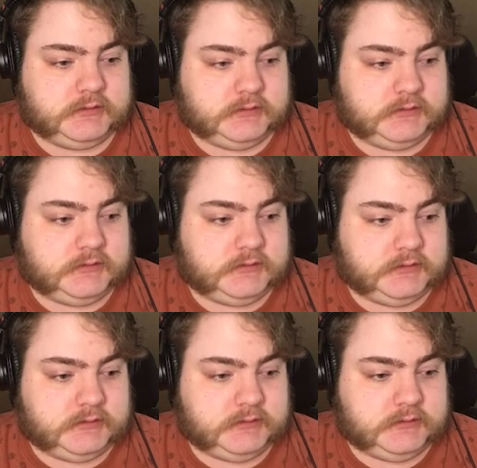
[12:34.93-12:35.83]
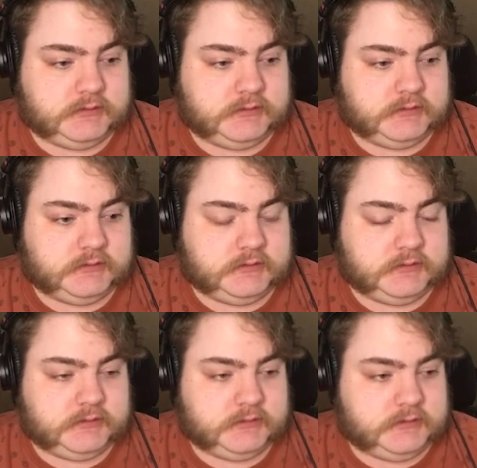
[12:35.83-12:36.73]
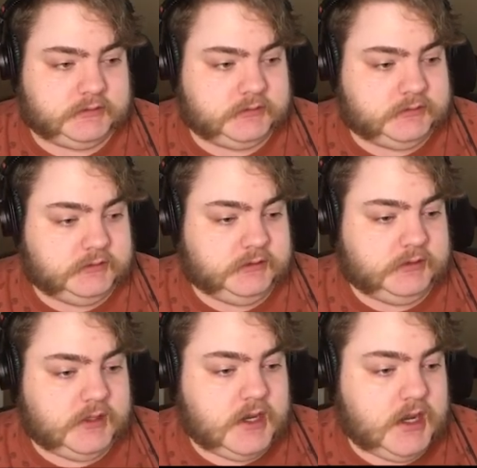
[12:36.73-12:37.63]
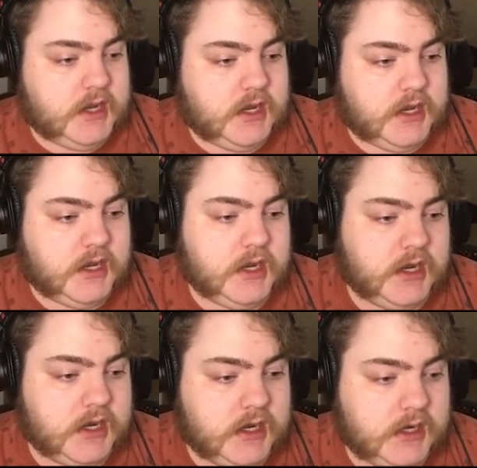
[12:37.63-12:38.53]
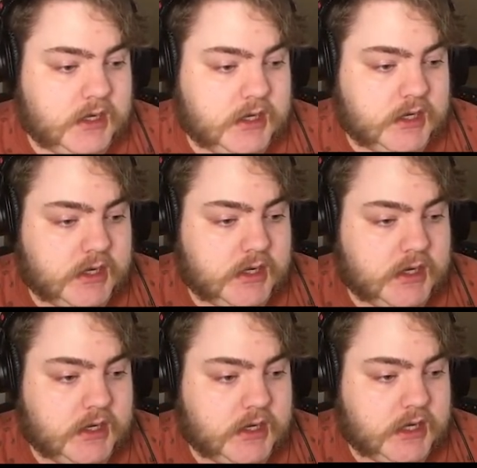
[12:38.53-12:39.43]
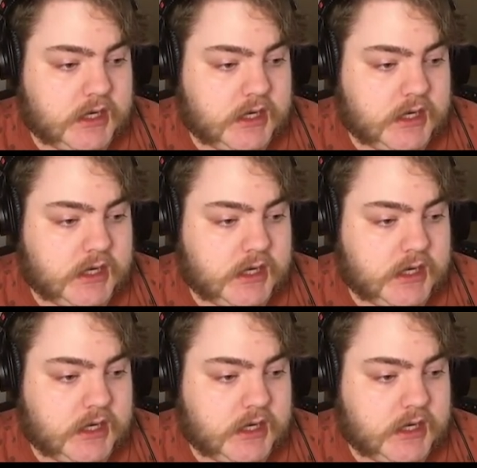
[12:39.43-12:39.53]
(no one is talking)